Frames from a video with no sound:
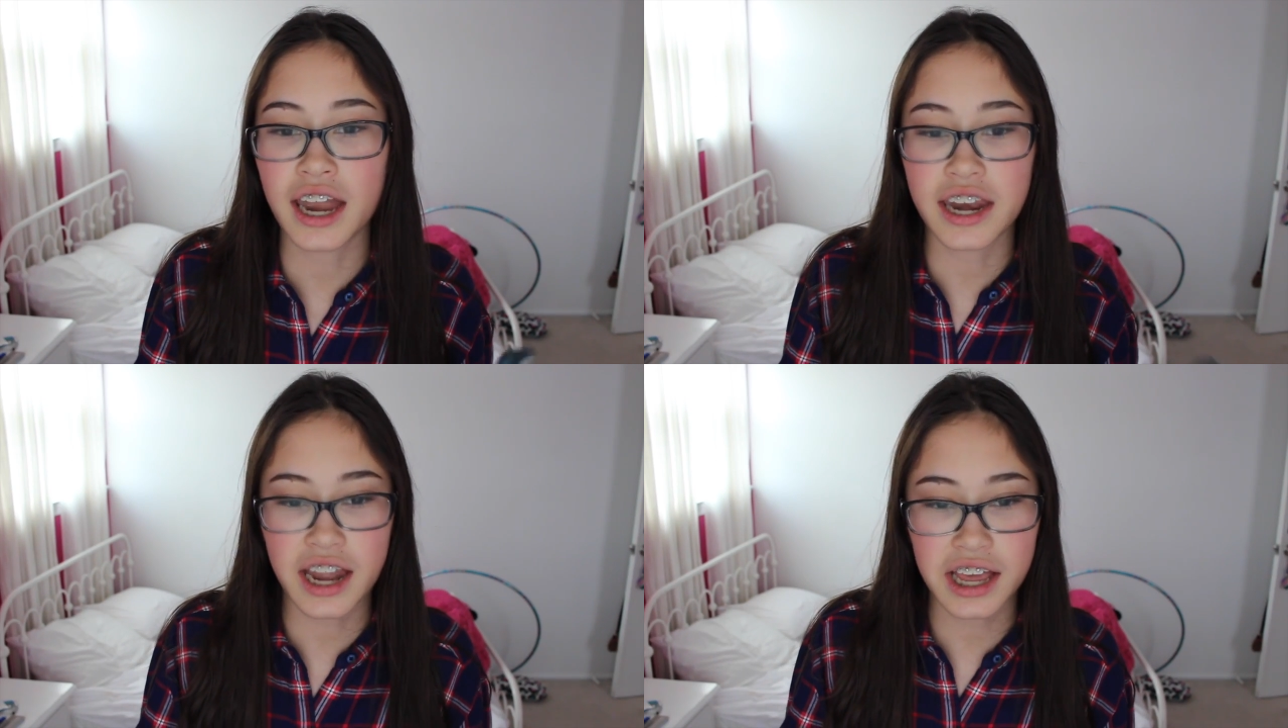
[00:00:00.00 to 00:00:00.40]

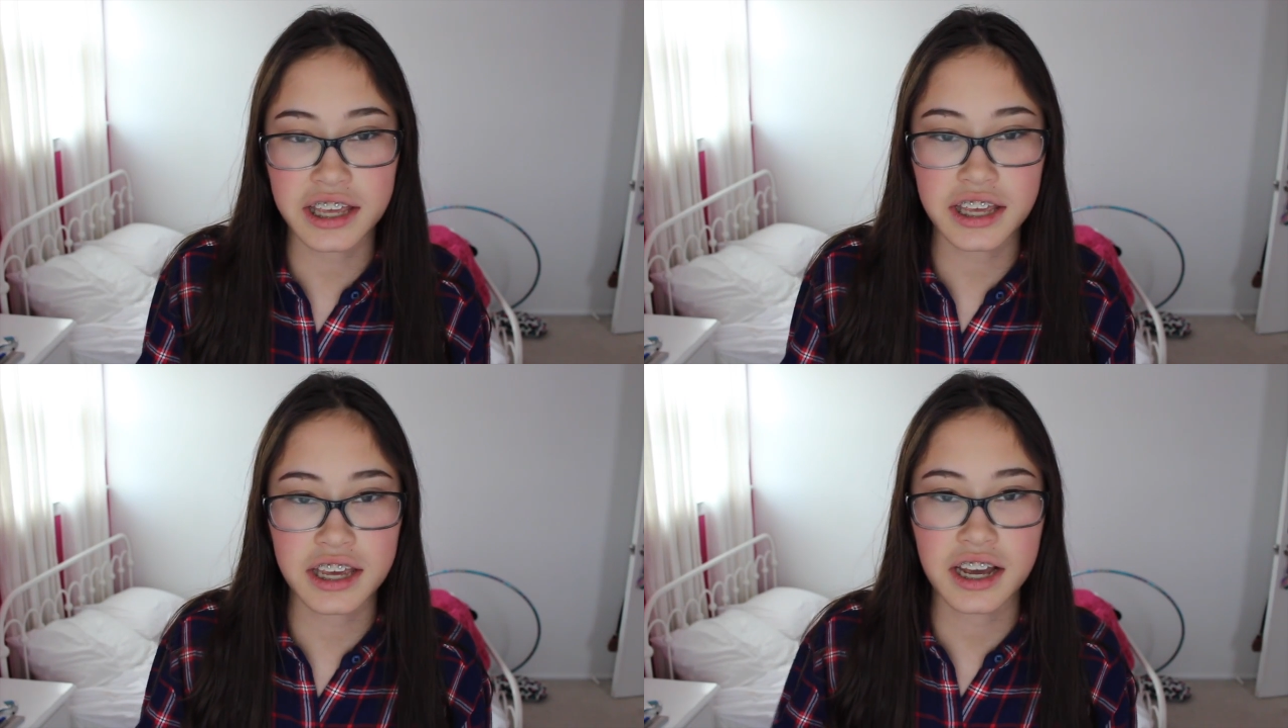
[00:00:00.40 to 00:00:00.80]

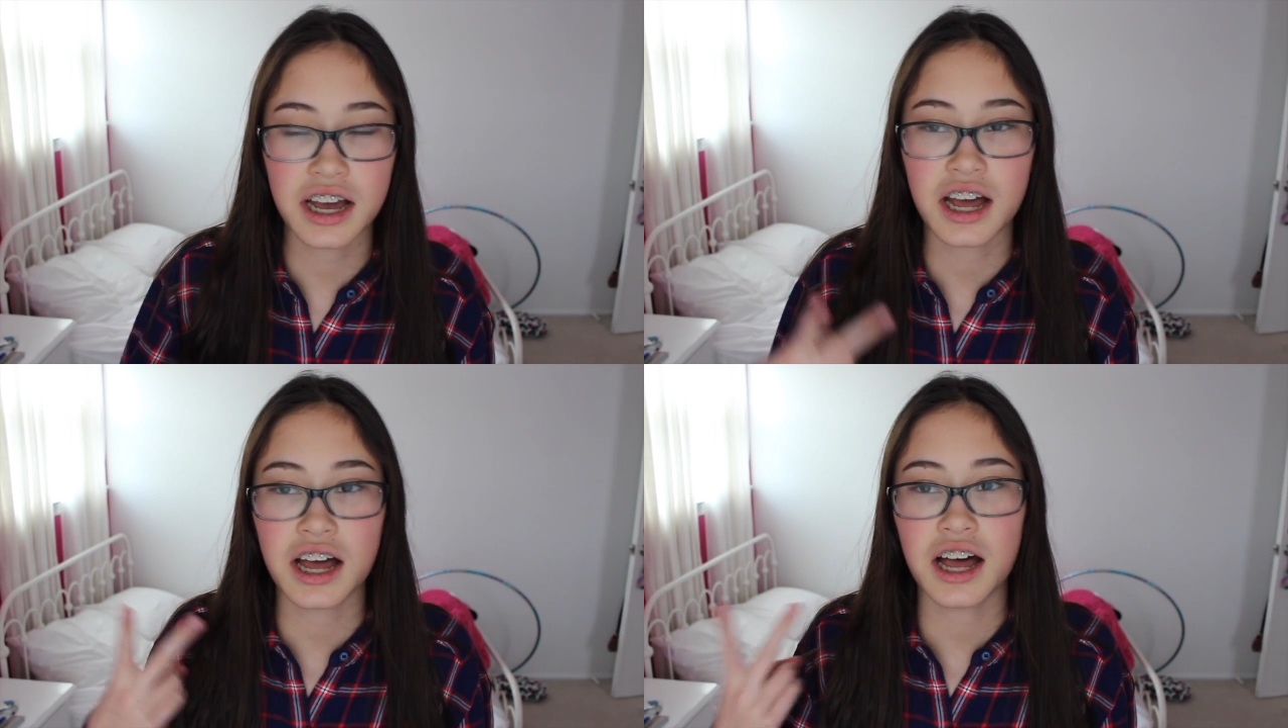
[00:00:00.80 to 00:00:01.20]
Nike,
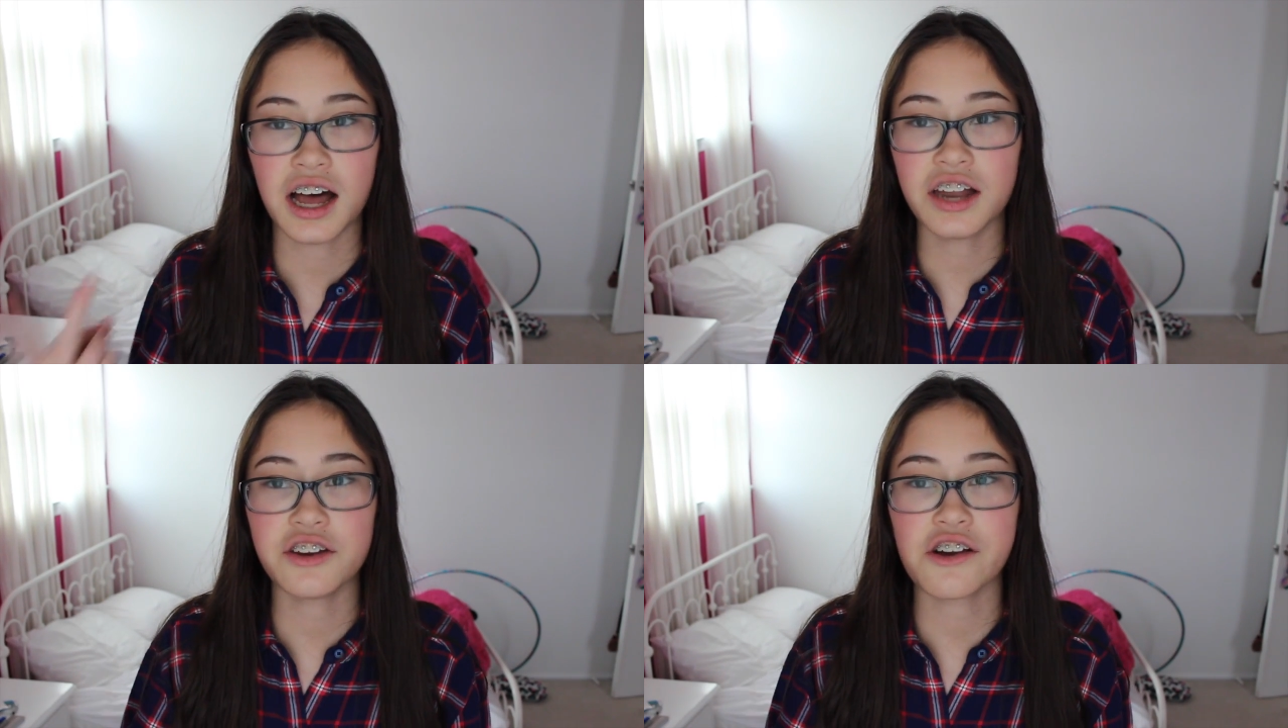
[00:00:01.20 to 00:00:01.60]

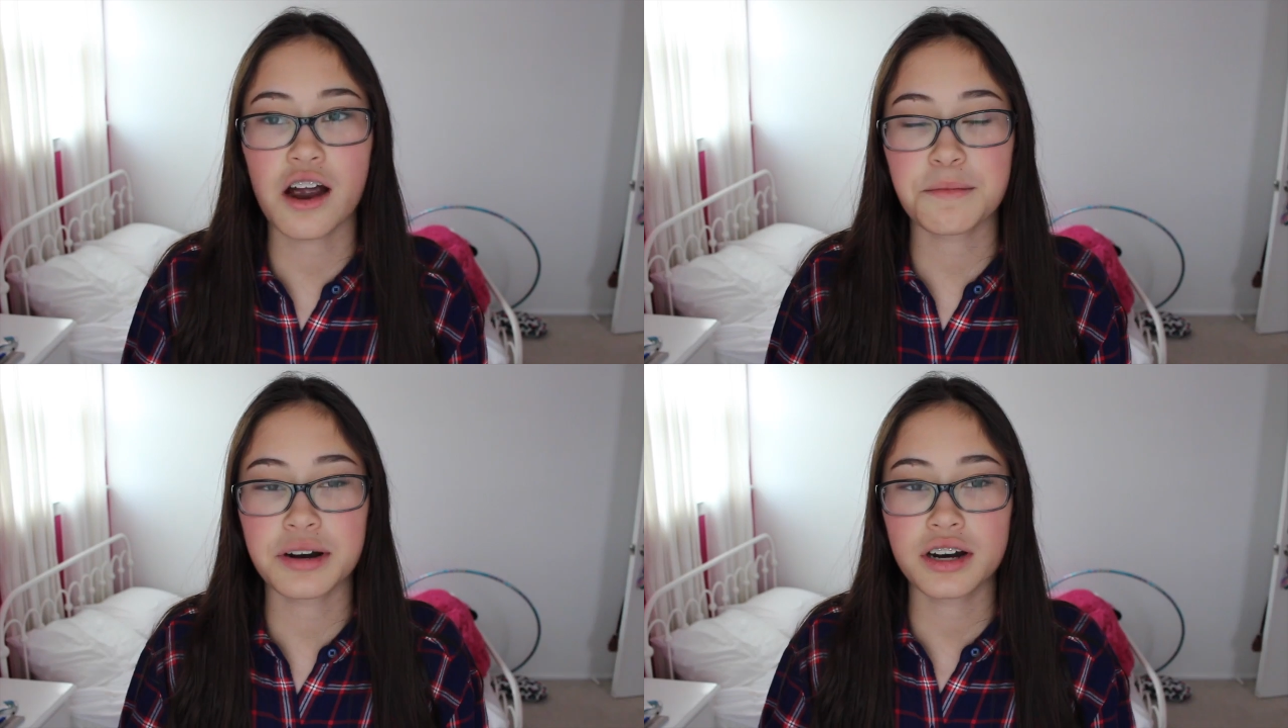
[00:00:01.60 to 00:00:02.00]
Under
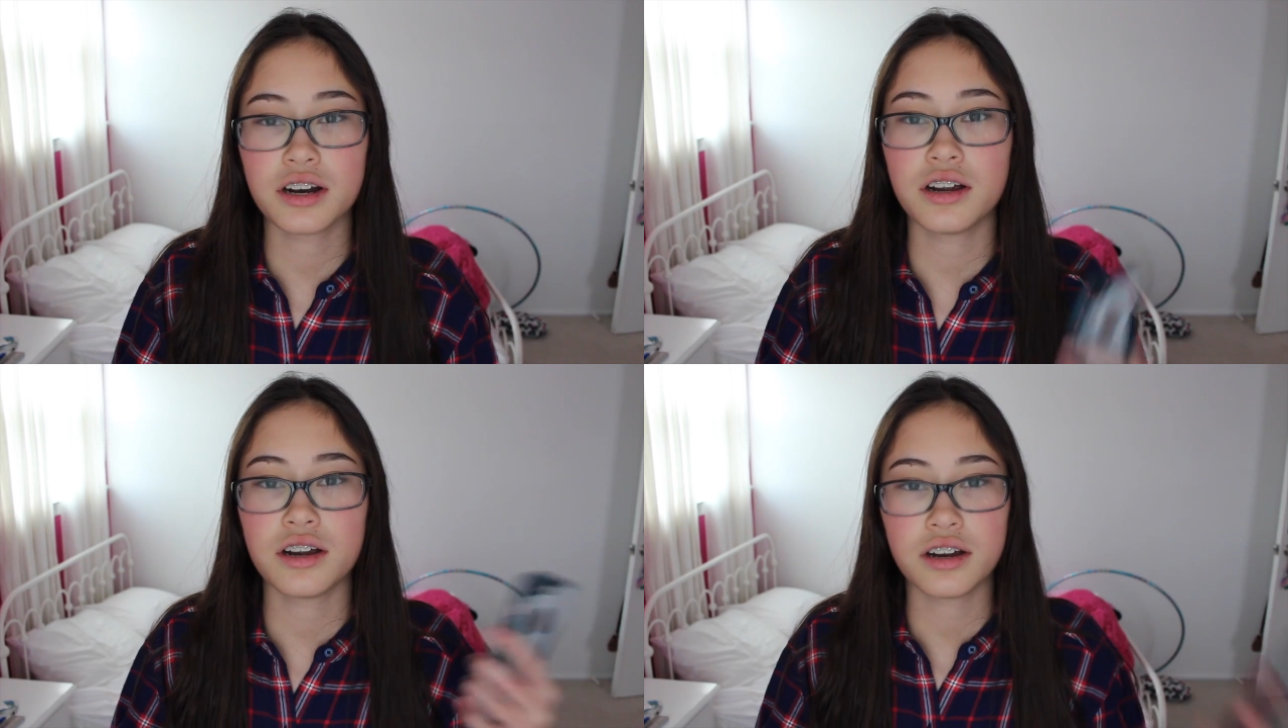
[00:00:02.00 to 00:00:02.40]
Armour,